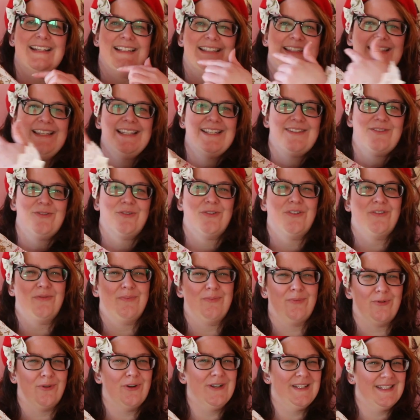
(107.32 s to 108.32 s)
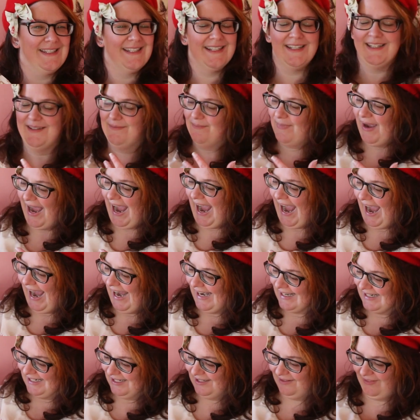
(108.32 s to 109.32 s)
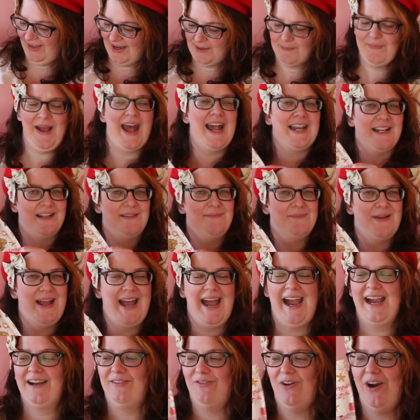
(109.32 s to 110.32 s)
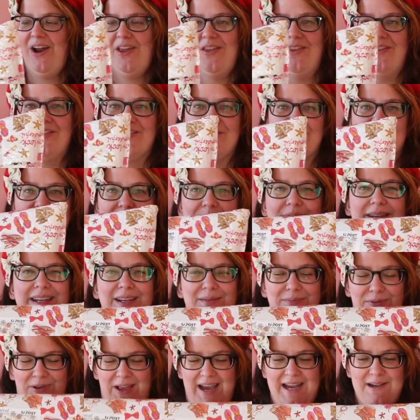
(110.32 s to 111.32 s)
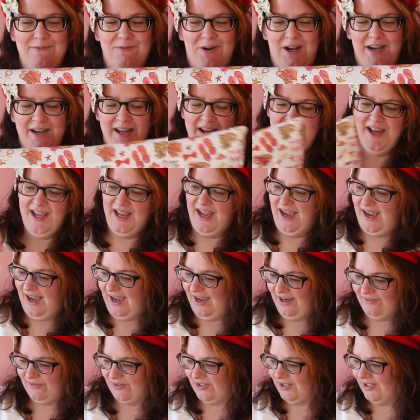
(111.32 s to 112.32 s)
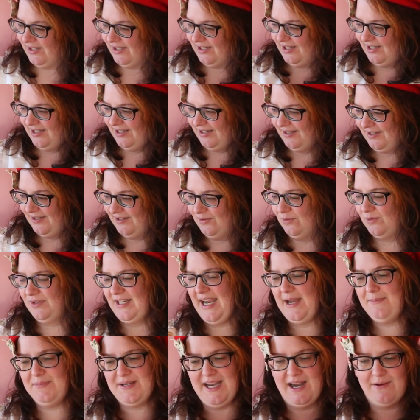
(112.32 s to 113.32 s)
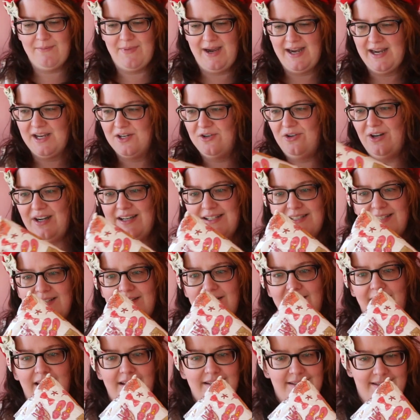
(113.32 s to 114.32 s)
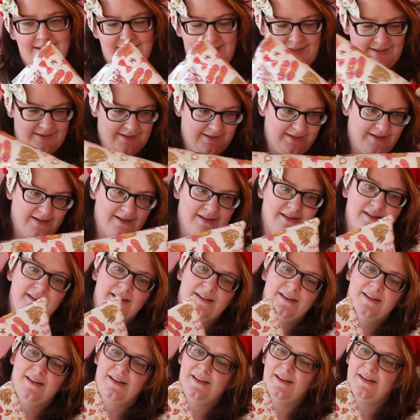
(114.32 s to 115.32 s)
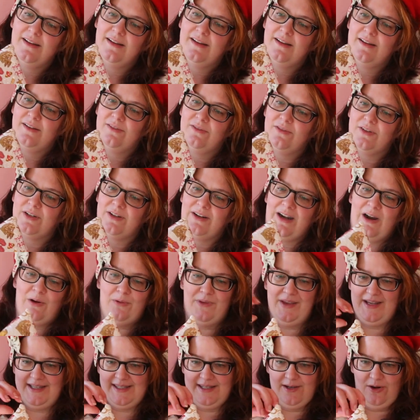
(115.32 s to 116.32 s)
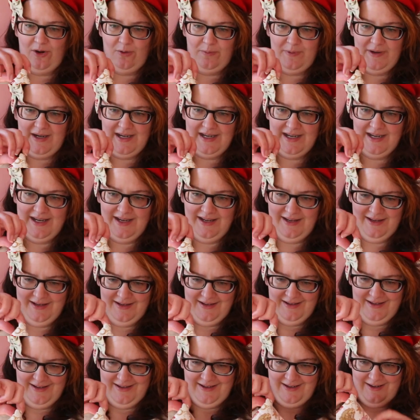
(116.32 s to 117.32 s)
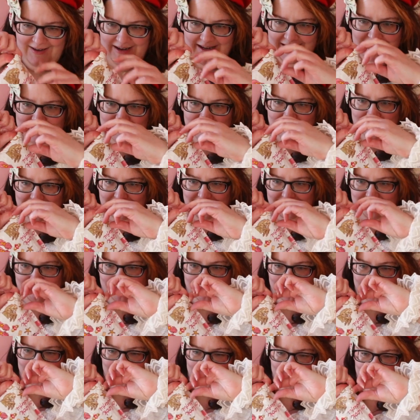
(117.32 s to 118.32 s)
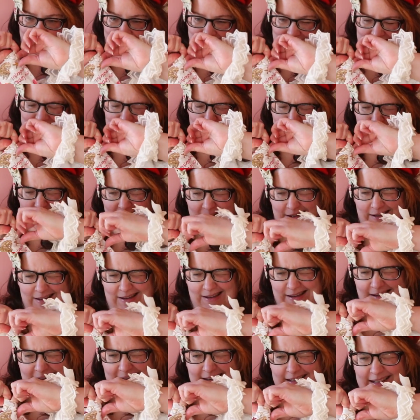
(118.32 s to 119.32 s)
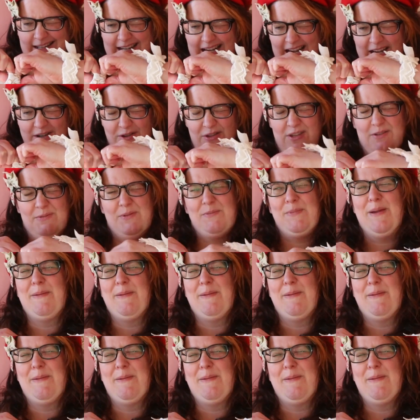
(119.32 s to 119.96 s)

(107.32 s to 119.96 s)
it's this sort of printed bag, like padded bag, rather than just being a plain one. I've taped out my address and let's figure out, there's the opening. All right, come on, can I do this with